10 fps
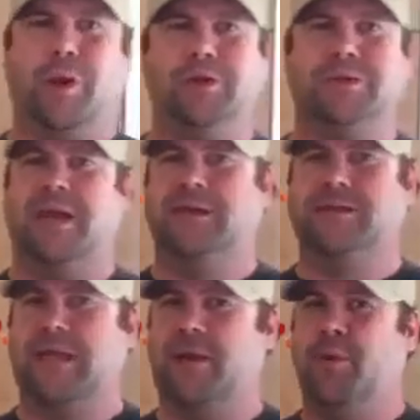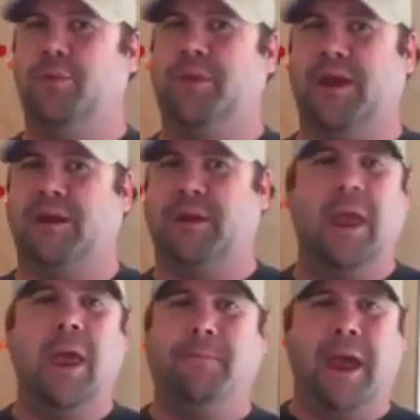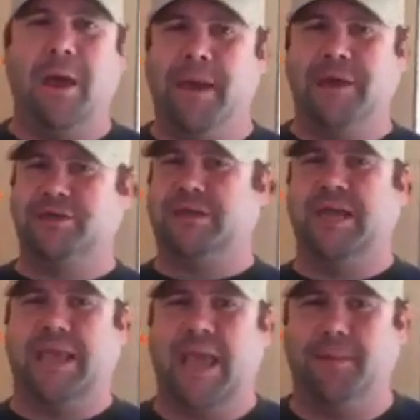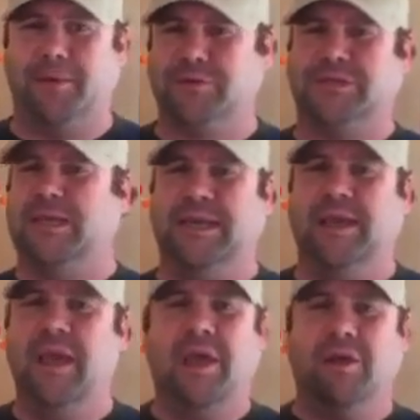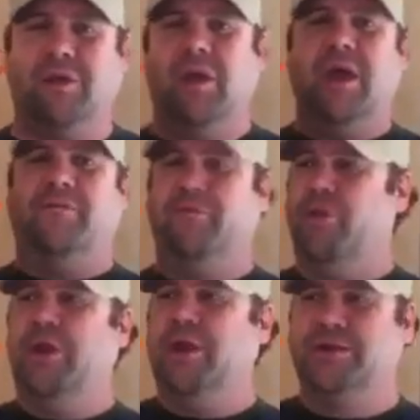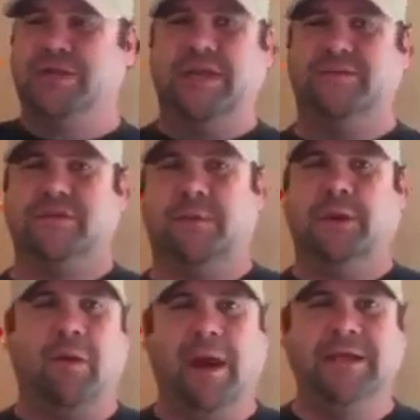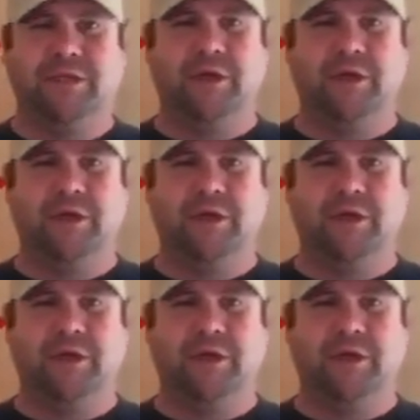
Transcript: Coastline in the same room down in the Palmetto State Capital City. The New Year's Eve. It's going to be crazy.